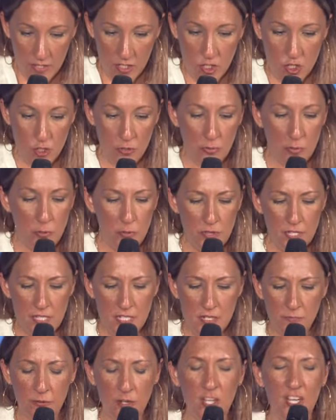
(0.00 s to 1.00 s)
the truth
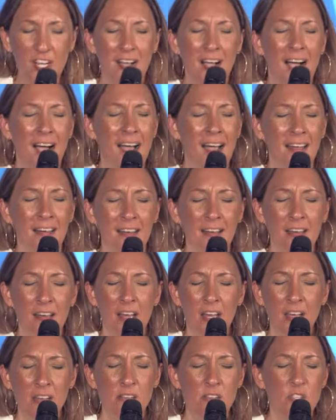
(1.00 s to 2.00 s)
is for God
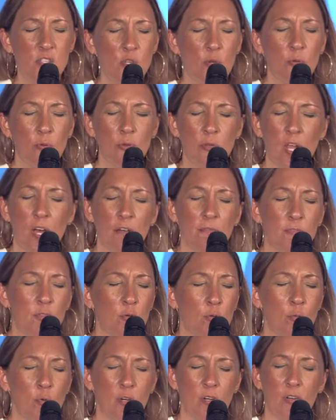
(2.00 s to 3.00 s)
so loved
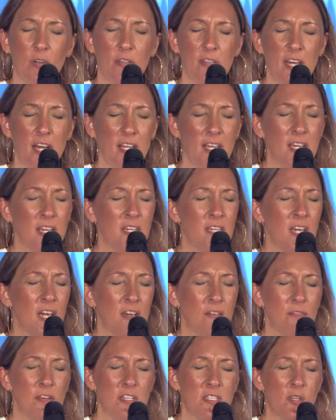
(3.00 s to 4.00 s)
the world that he
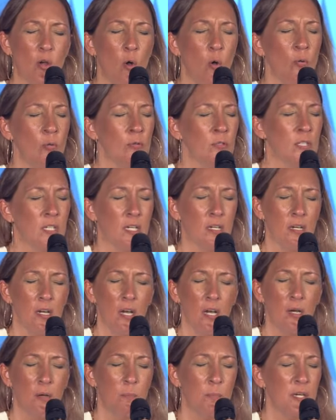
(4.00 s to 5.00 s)
gave his only
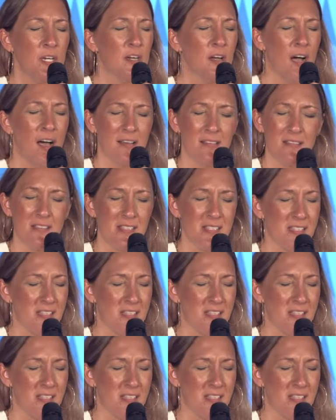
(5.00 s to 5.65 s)
begotten